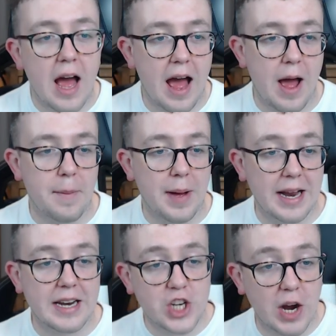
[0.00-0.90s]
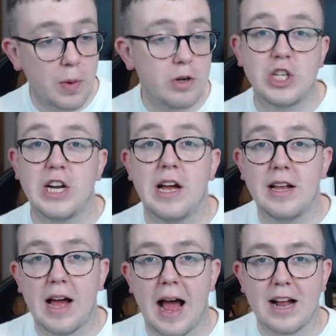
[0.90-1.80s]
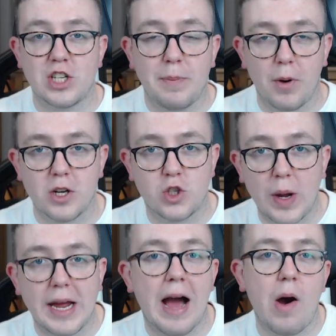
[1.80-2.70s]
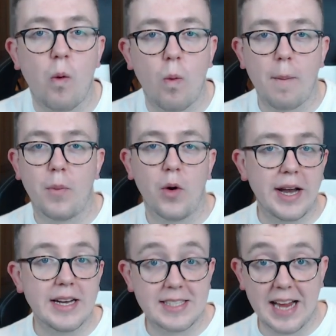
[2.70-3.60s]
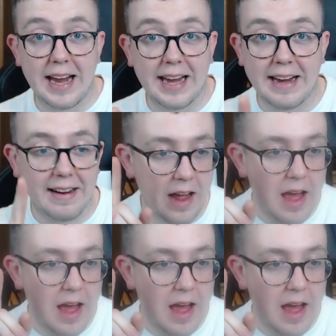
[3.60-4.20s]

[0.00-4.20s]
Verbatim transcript: Um, and Jack Wilshere actually put a tweet out at one point saying,